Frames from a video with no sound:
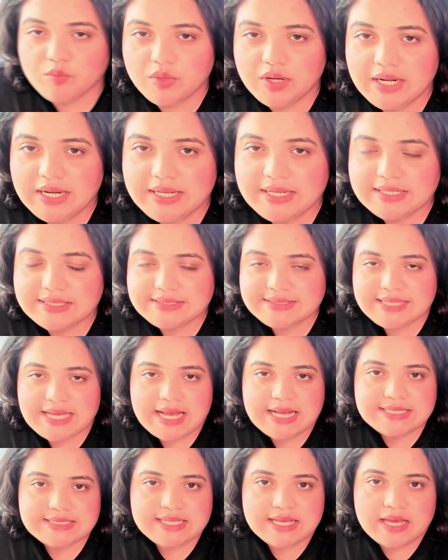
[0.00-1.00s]
you're building a
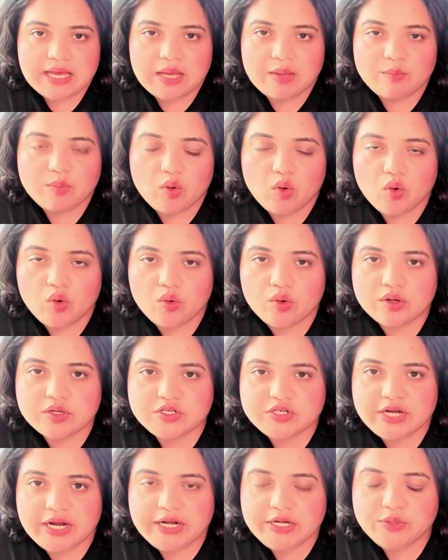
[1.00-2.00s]
SaaS app or
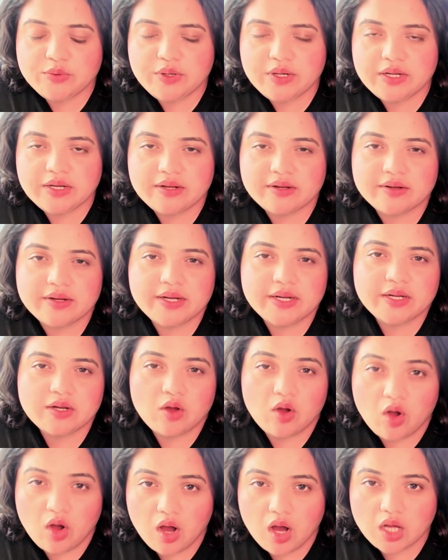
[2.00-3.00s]
trying to integrate
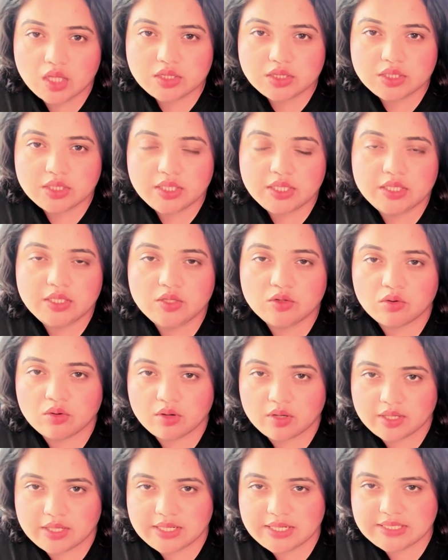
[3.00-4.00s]
auth in your
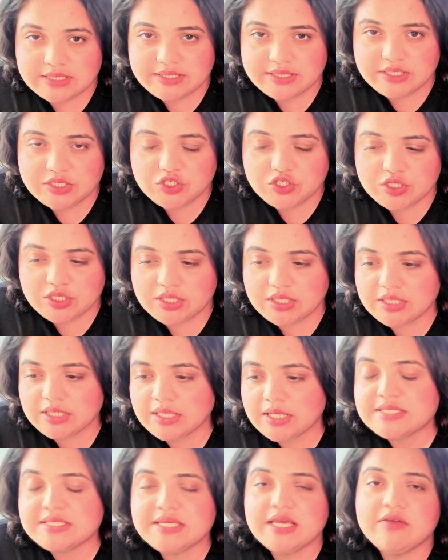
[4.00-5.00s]
organization,
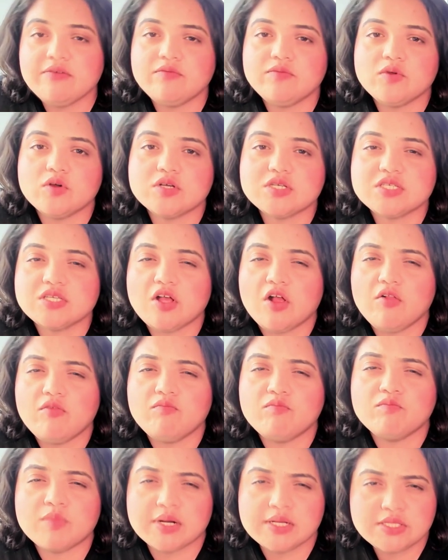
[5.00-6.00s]
save yourself
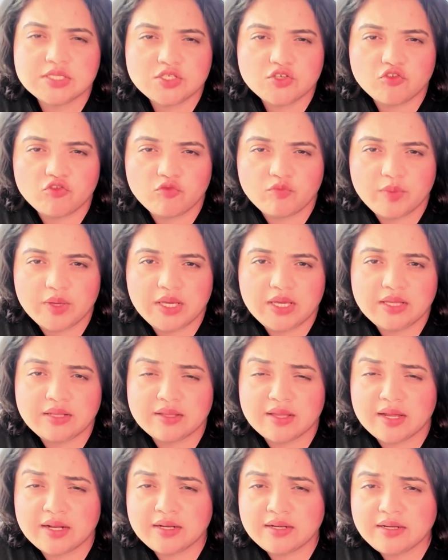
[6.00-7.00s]
months of pain
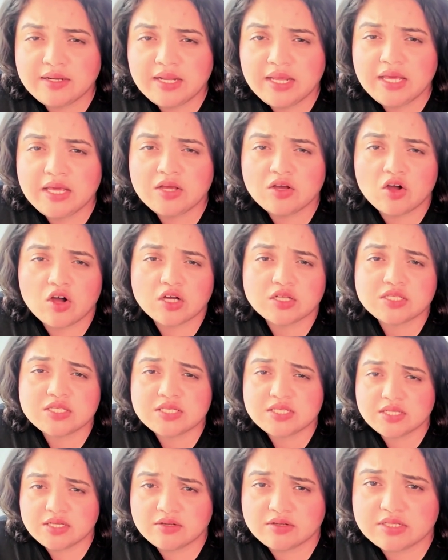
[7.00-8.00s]
and take auth
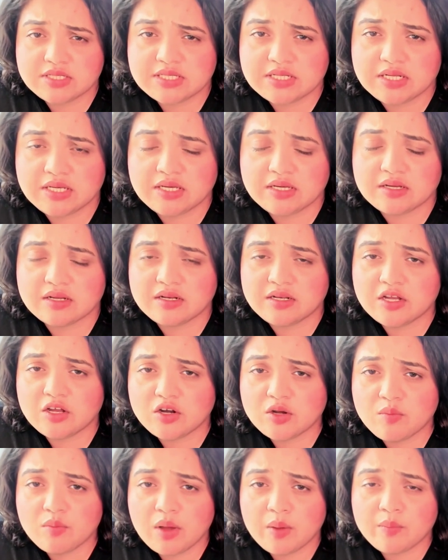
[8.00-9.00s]
seriously. Now
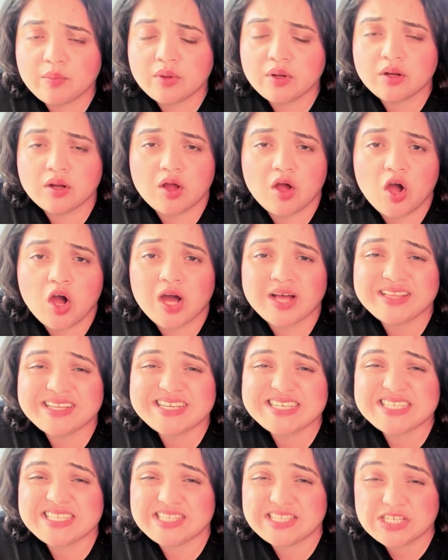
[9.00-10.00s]
remember, auth
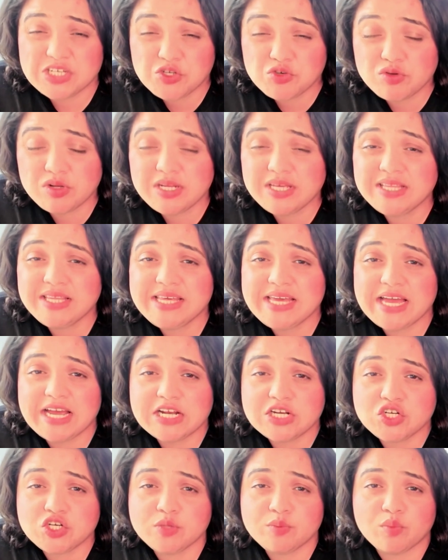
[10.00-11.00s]
is literally the
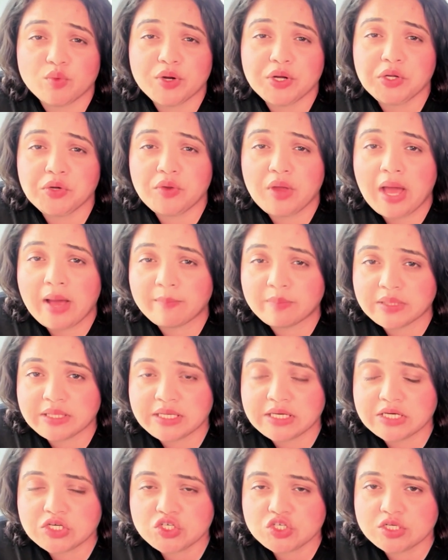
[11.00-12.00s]
entry point to your
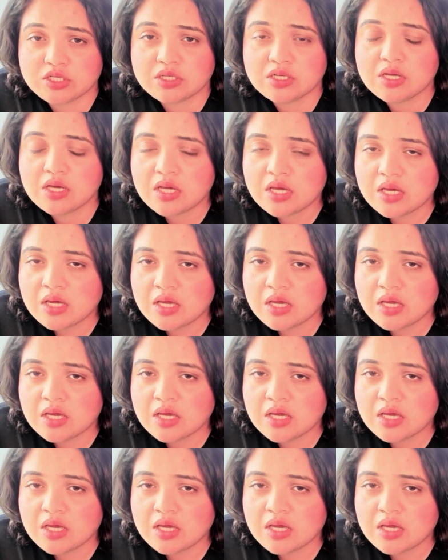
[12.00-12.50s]
application.